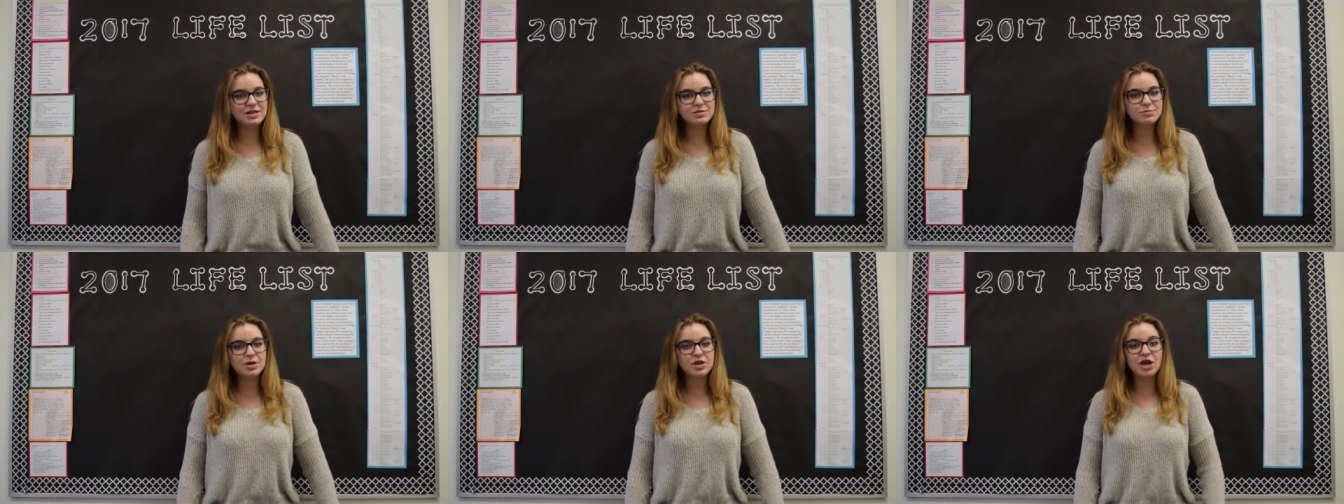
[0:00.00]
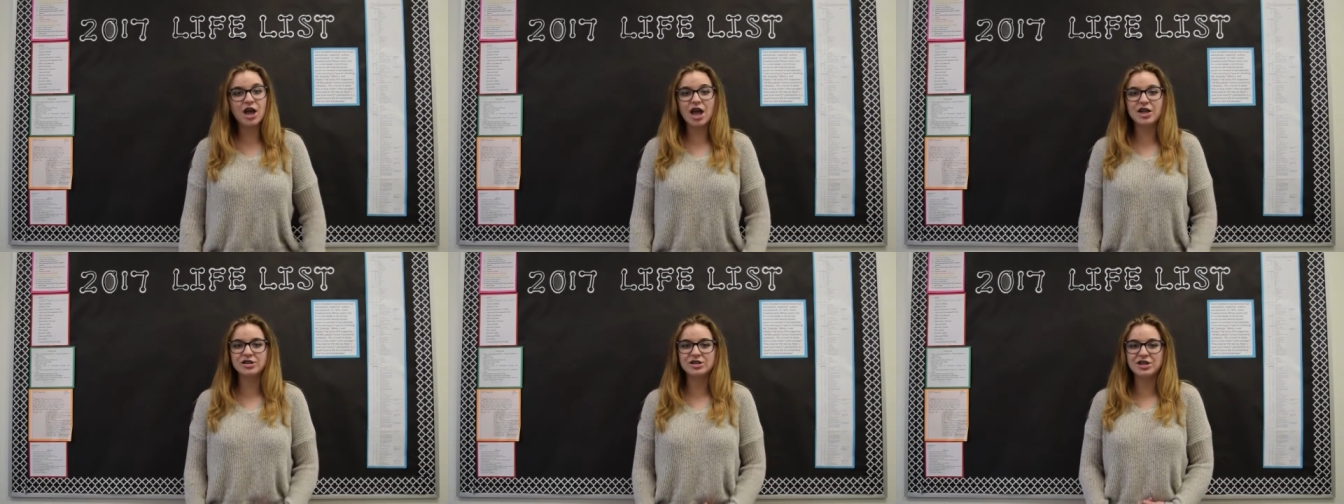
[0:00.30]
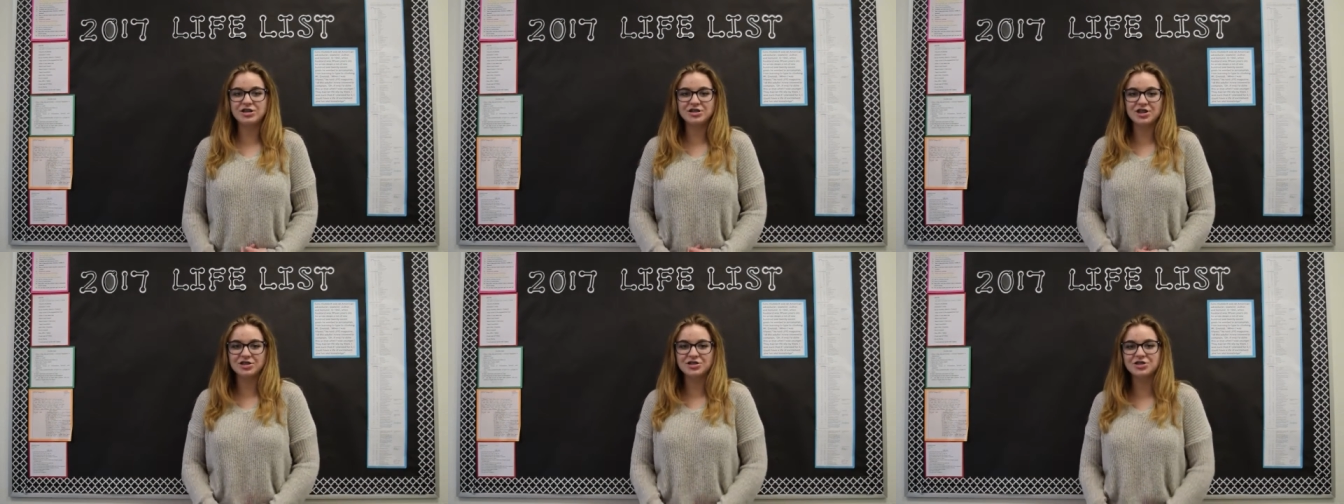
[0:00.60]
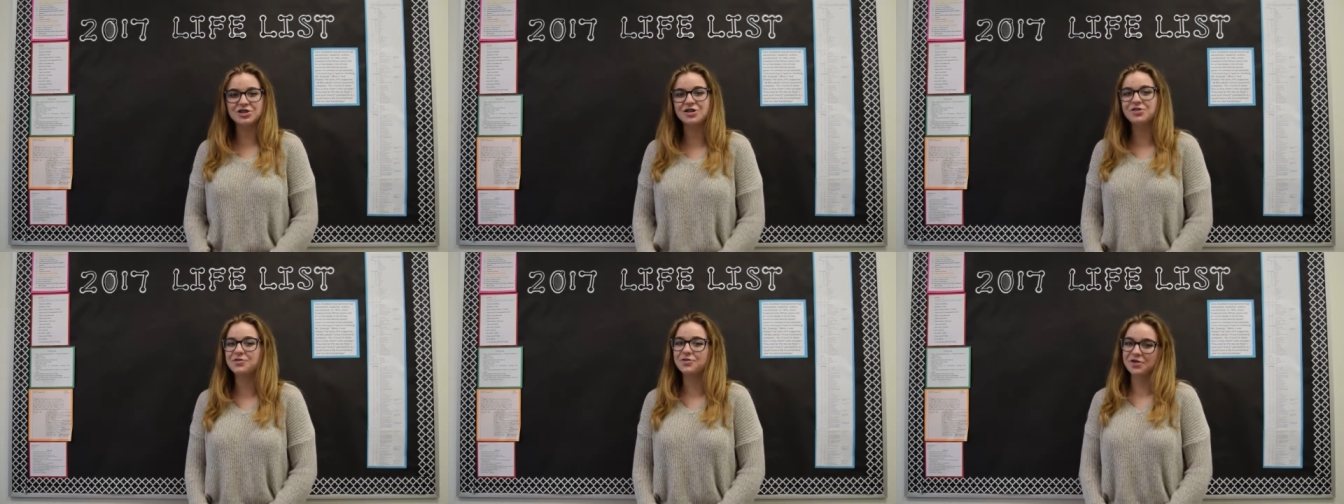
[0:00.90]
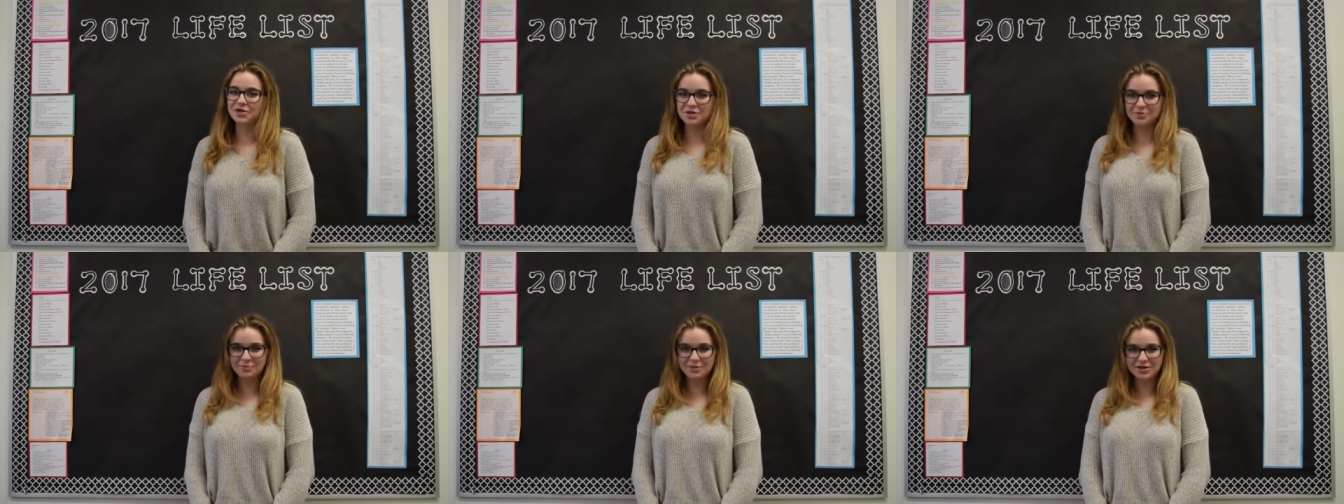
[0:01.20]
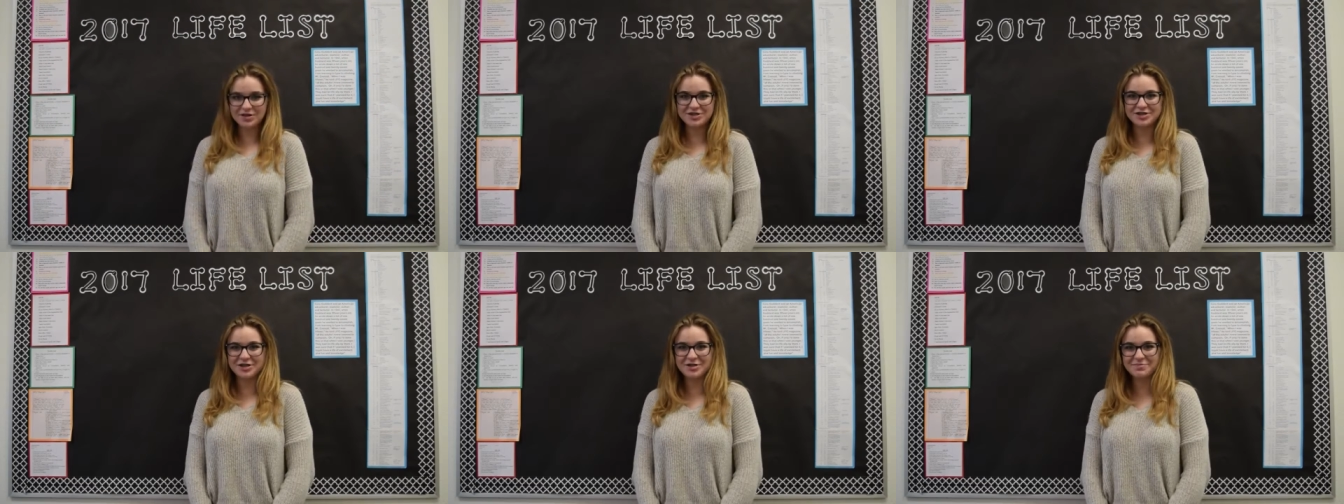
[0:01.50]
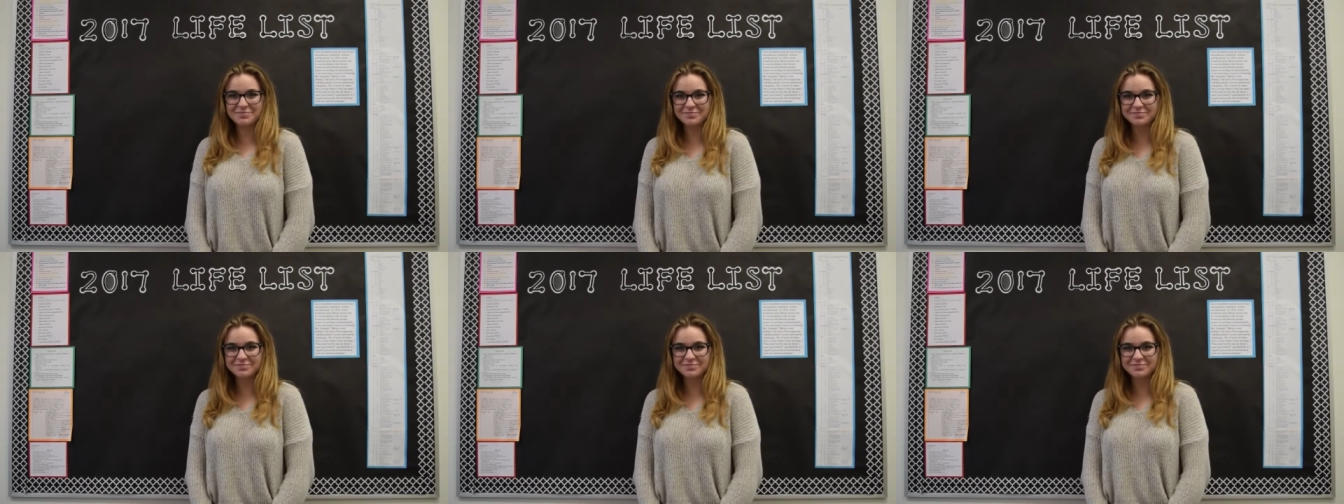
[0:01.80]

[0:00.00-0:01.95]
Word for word: Please wear your NJHS shirt for the picture.